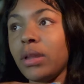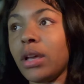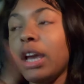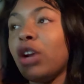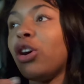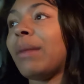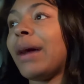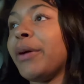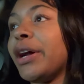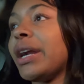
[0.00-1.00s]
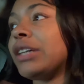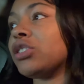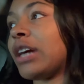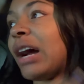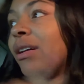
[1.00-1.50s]
And on my paradise
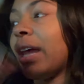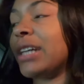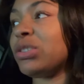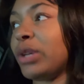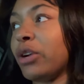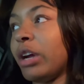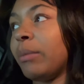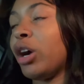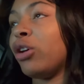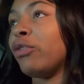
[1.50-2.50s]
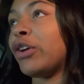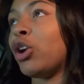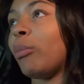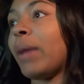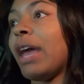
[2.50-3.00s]
drink, I would like sweet cream cold
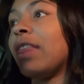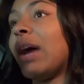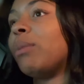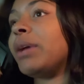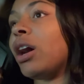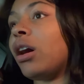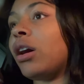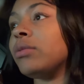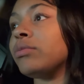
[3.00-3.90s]
foam, and that will be all.